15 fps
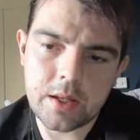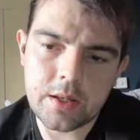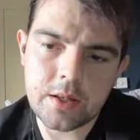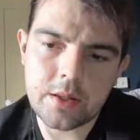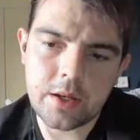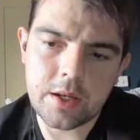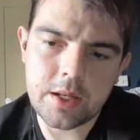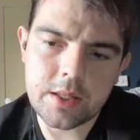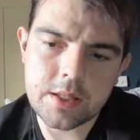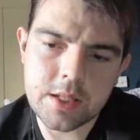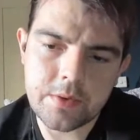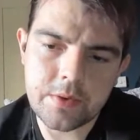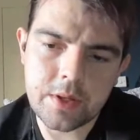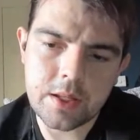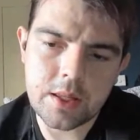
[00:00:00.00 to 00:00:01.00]
And
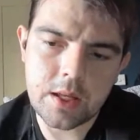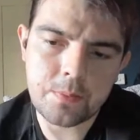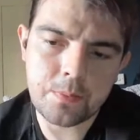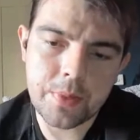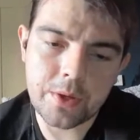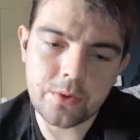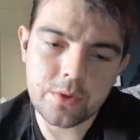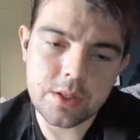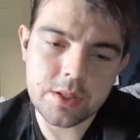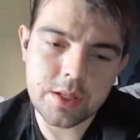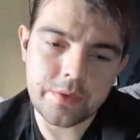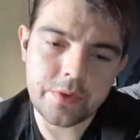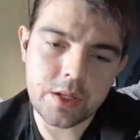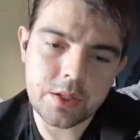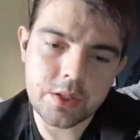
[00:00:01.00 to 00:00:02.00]
1970, they built the
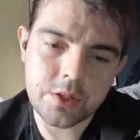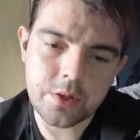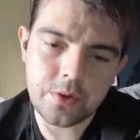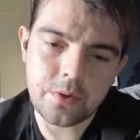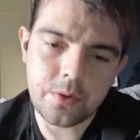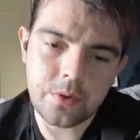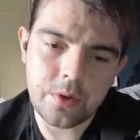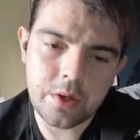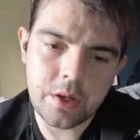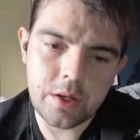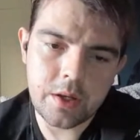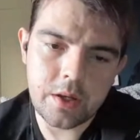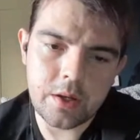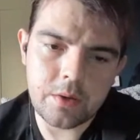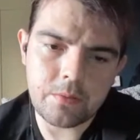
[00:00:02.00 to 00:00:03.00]
72
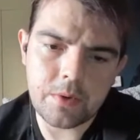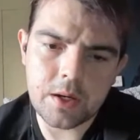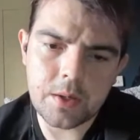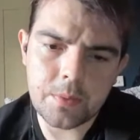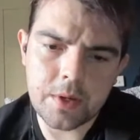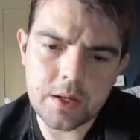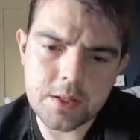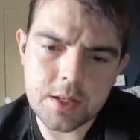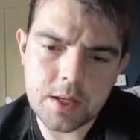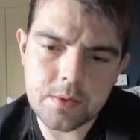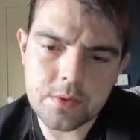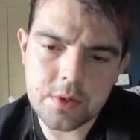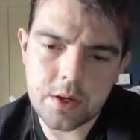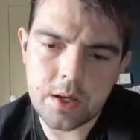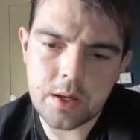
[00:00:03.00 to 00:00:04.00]
around about the
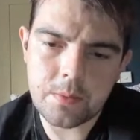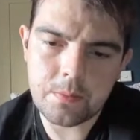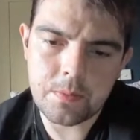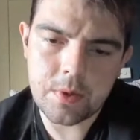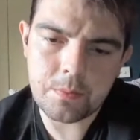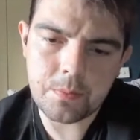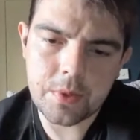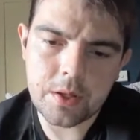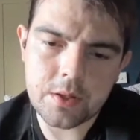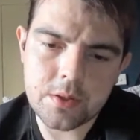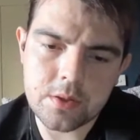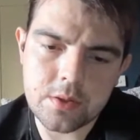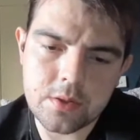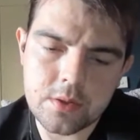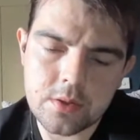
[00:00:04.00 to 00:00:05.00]
same time, but
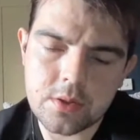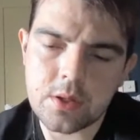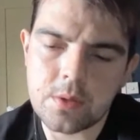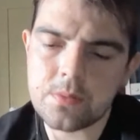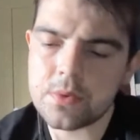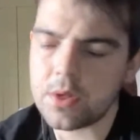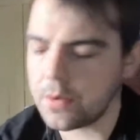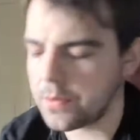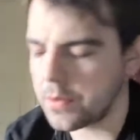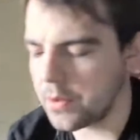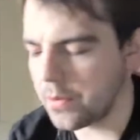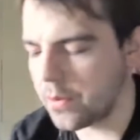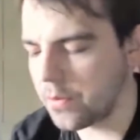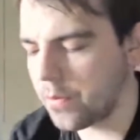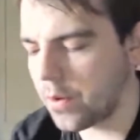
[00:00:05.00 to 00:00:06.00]
sometimes they
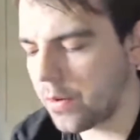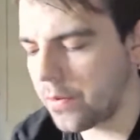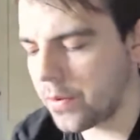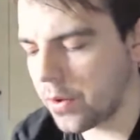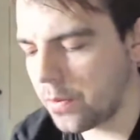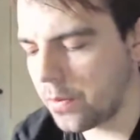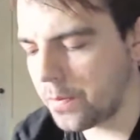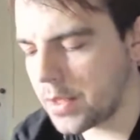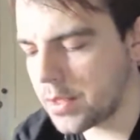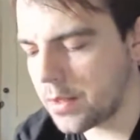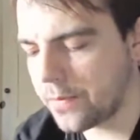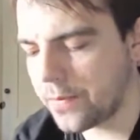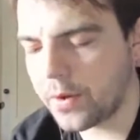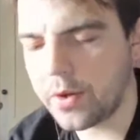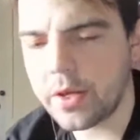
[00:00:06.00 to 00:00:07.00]
would rather have gone back
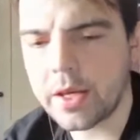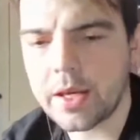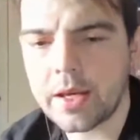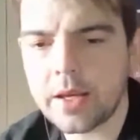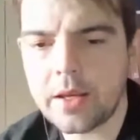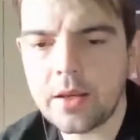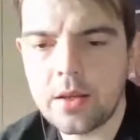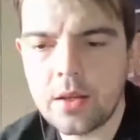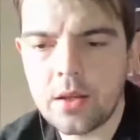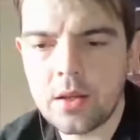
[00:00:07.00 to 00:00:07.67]
to the 38.